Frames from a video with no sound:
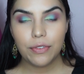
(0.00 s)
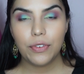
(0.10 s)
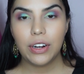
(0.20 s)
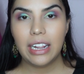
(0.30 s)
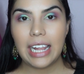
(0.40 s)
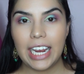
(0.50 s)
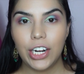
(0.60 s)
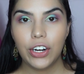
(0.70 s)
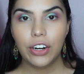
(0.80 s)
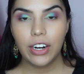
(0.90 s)
for
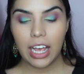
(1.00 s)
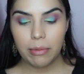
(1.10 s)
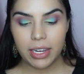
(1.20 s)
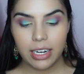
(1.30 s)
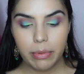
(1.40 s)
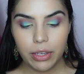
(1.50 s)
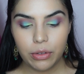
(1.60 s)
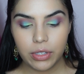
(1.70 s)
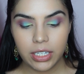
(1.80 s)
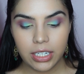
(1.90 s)
liner, I'm going to be
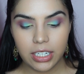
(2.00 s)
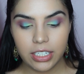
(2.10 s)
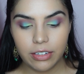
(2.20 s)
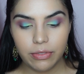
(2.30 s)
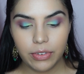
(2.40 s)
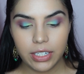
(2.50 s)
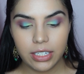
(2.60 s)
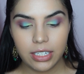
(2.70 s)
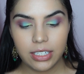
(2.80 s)
using a different